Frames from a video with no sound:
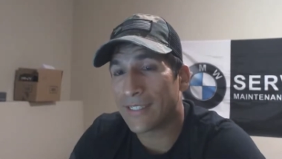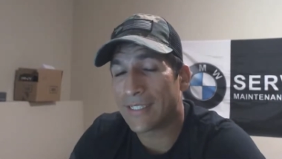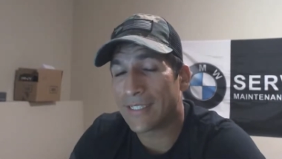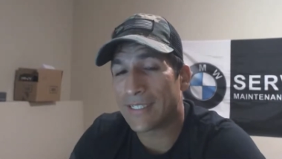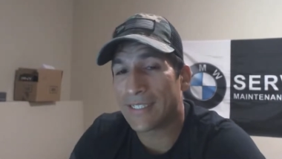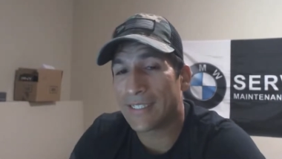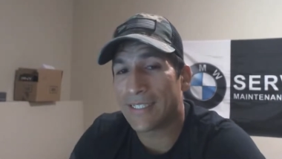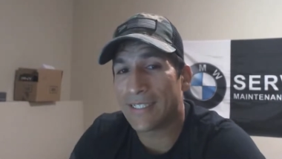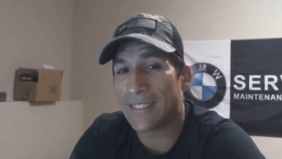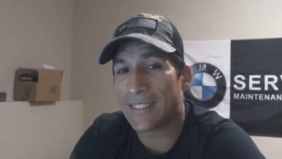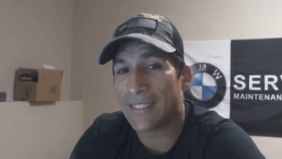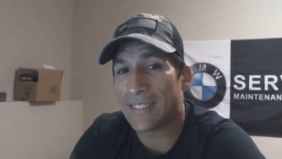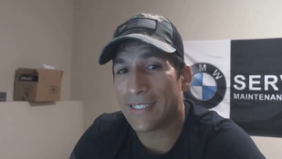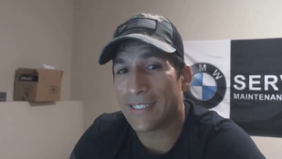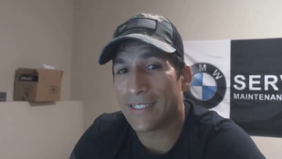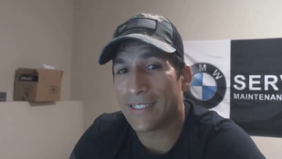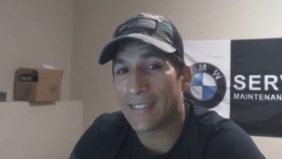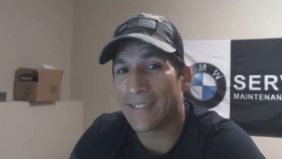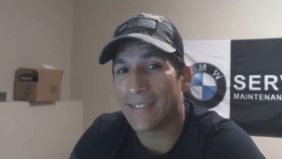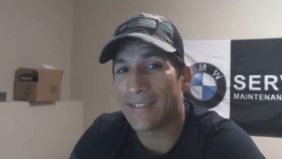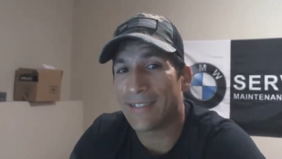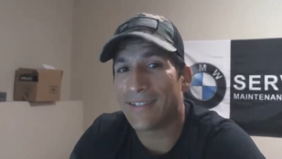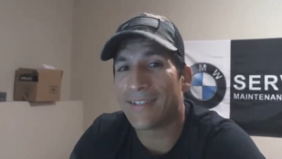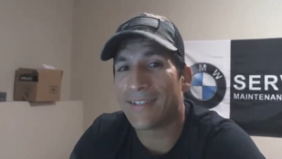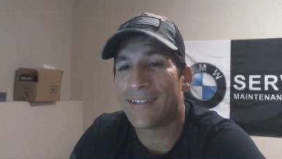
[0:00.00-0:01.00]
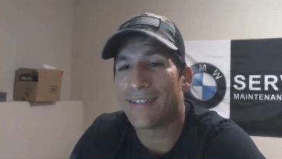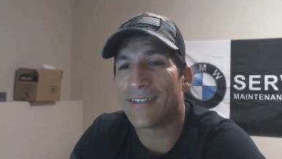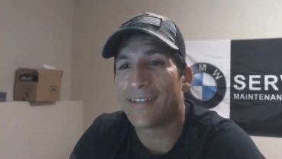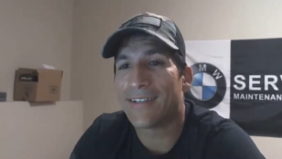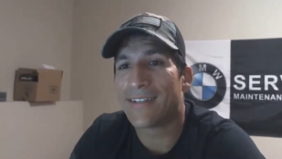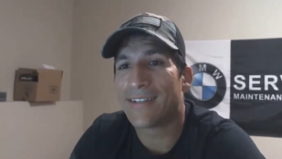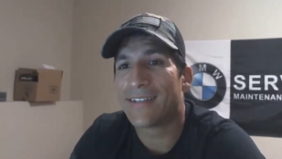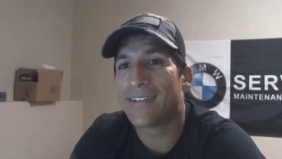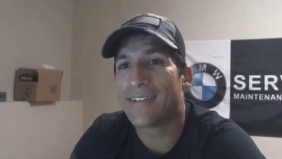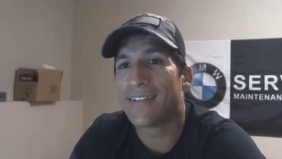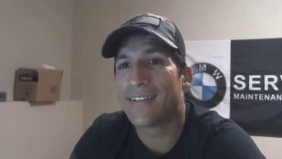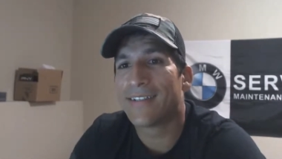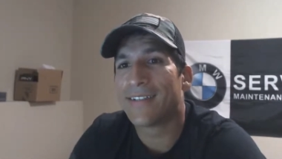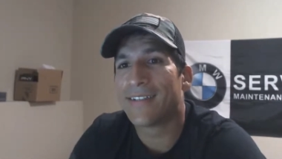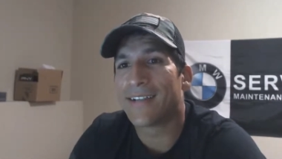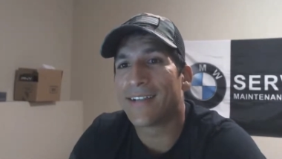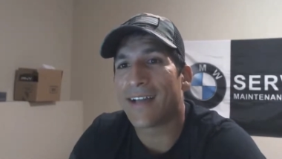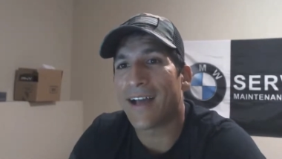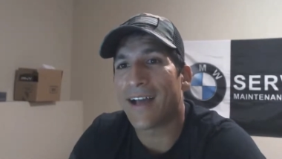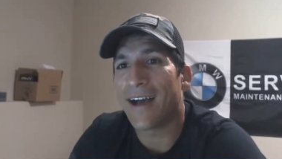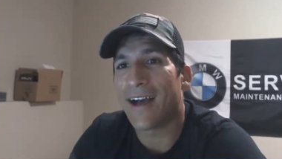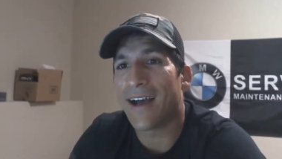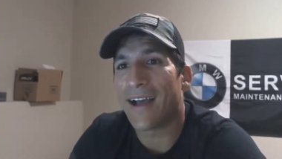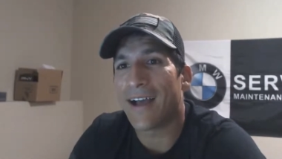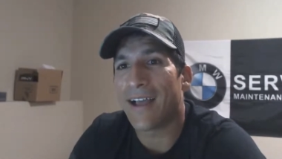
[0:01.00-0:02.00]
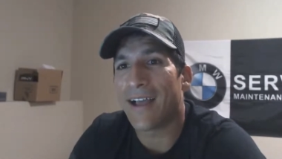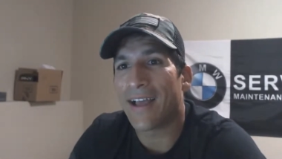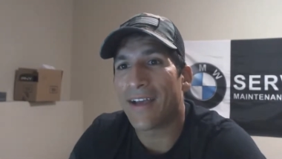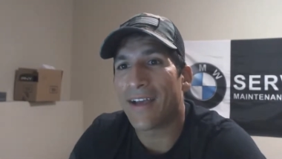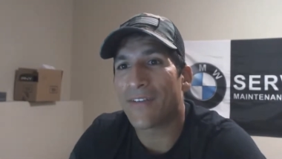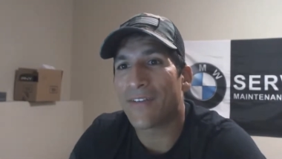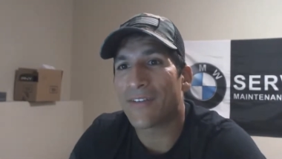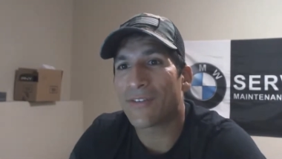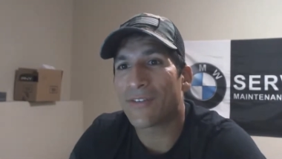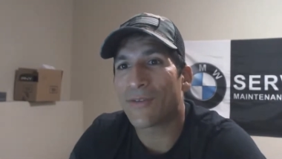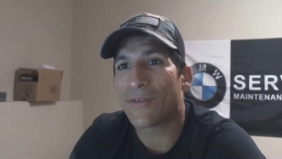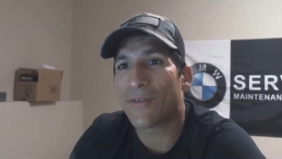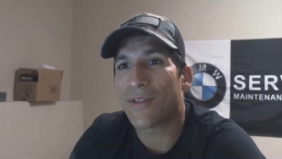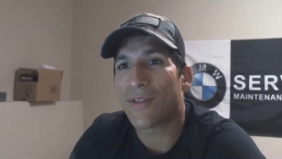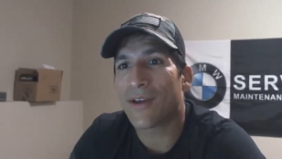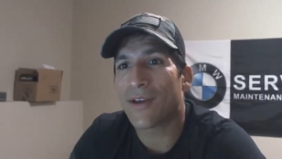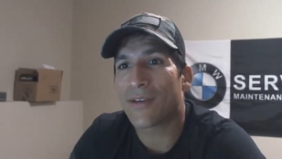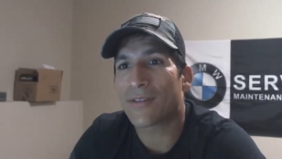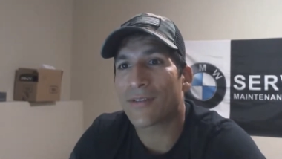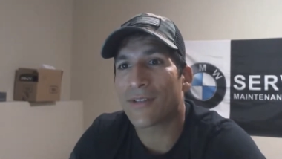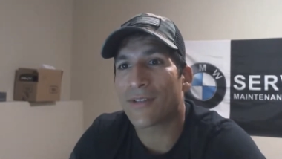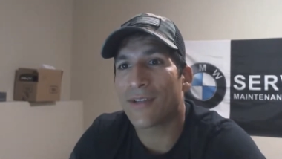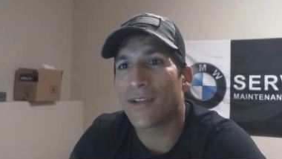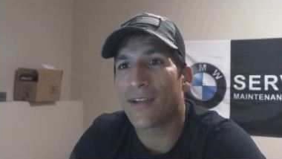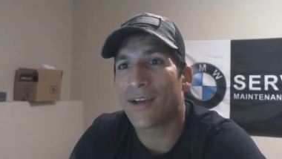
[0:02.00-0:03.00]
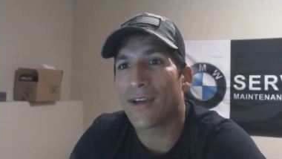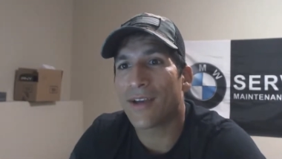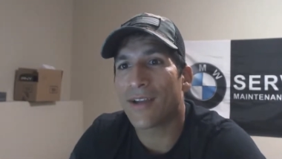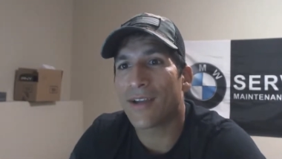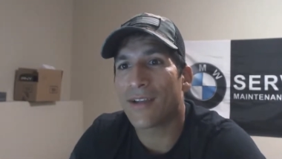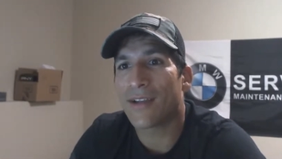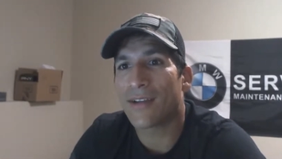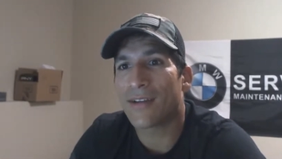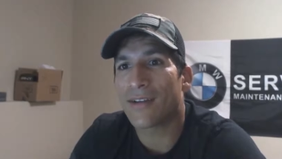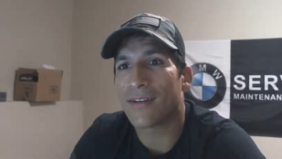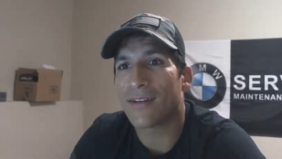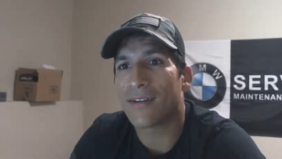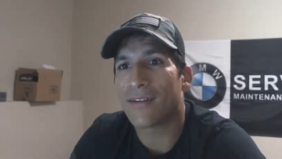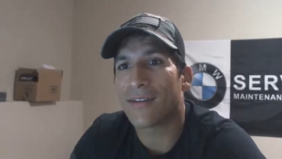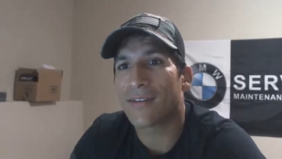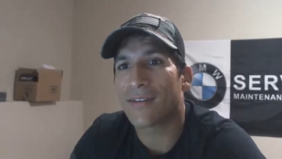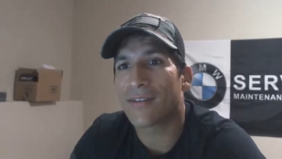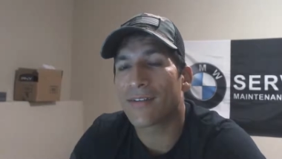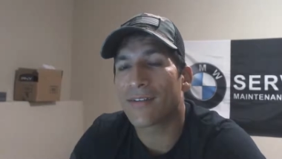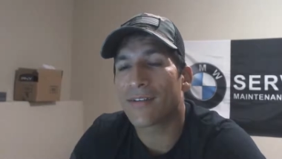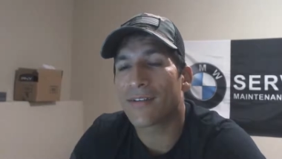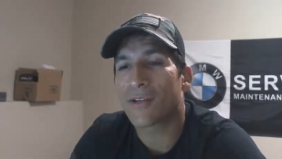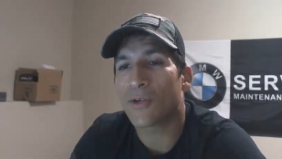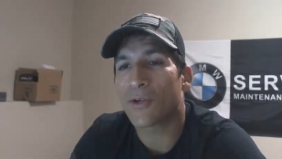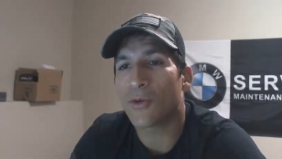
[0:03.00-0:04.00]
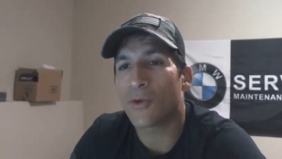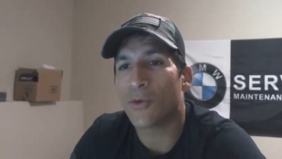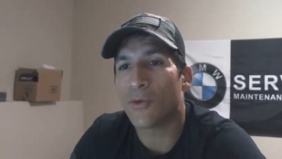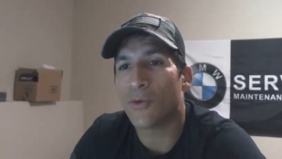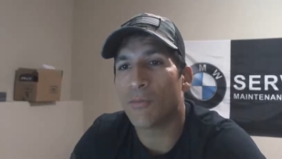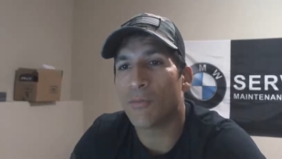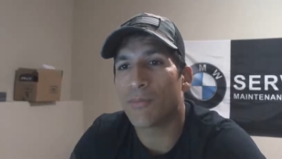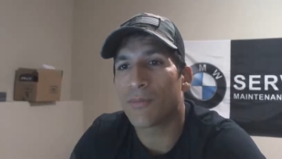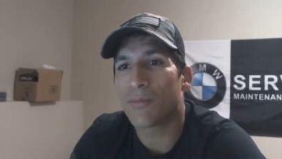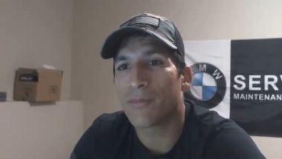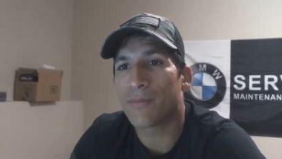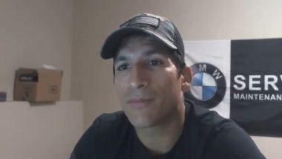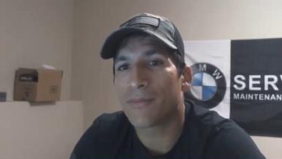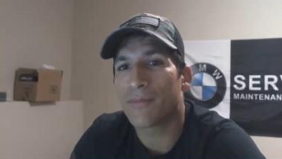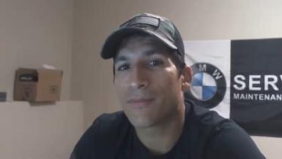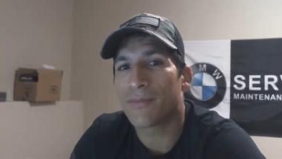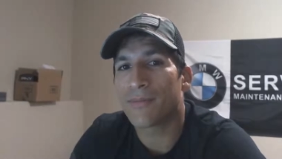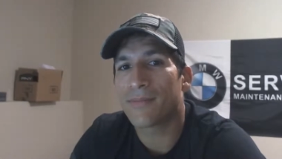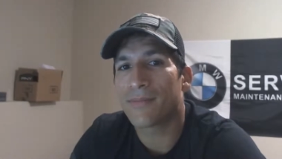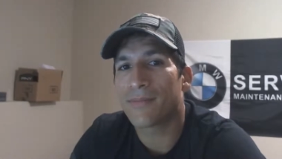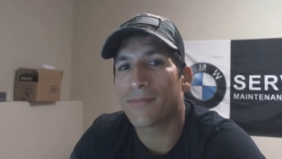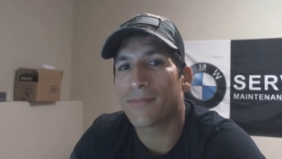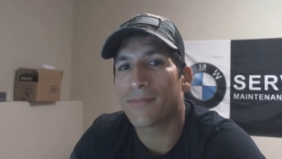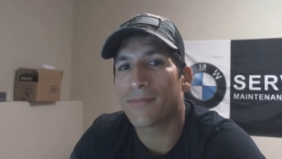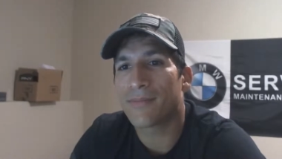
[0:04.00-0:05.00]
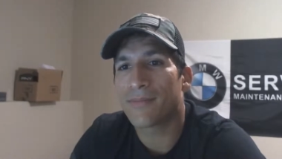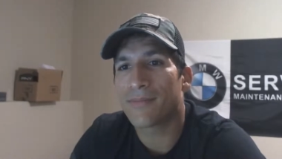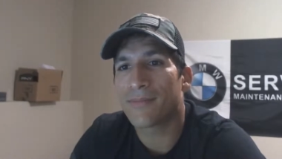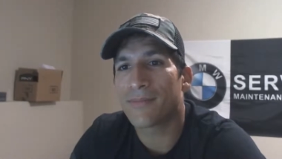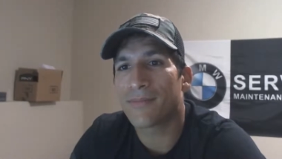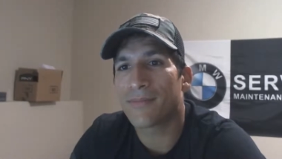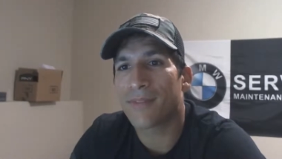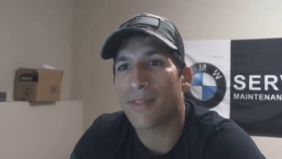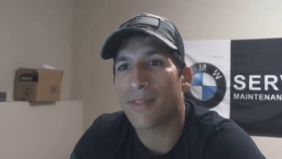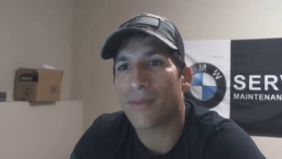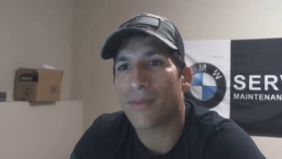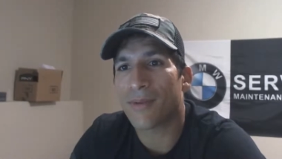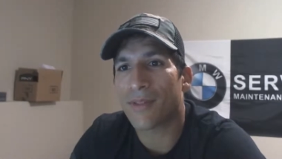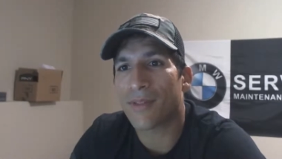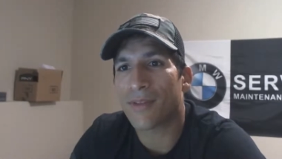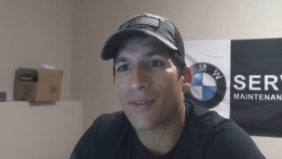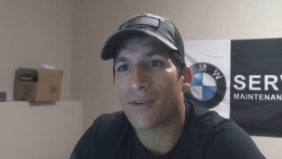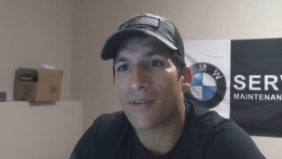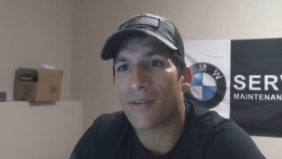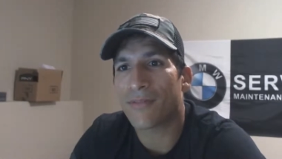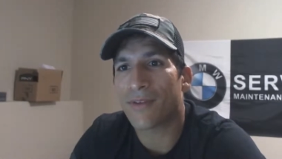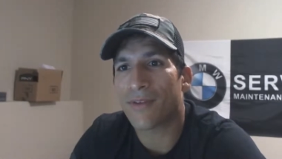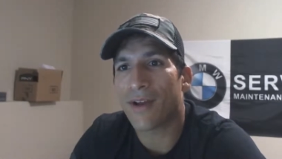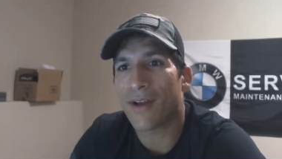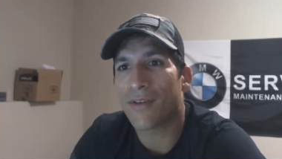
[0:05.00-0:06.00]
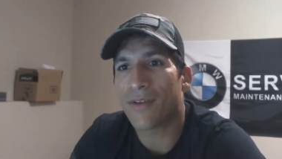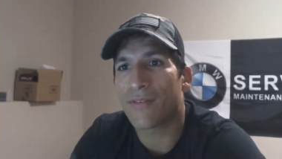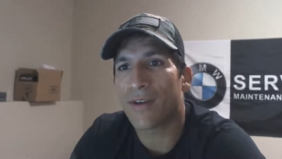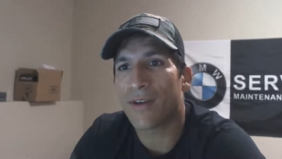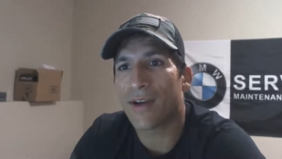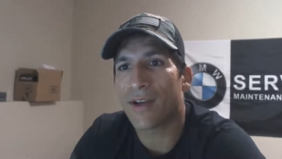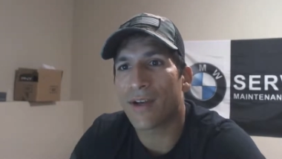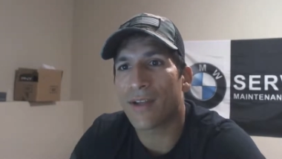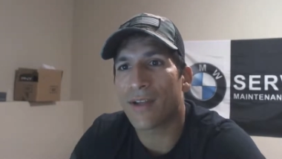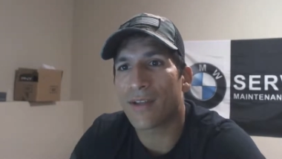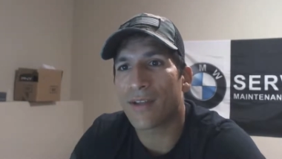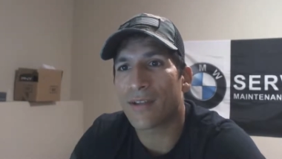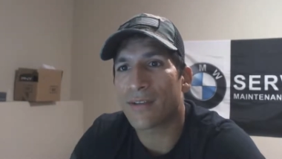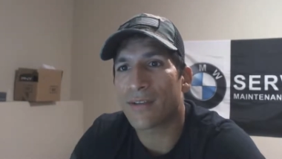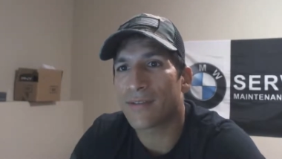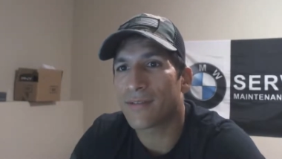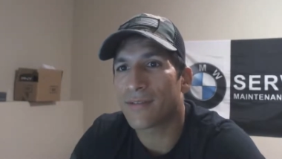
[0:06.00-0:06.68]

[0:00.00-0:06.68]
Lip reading: I have a 2009 Coupe 335i.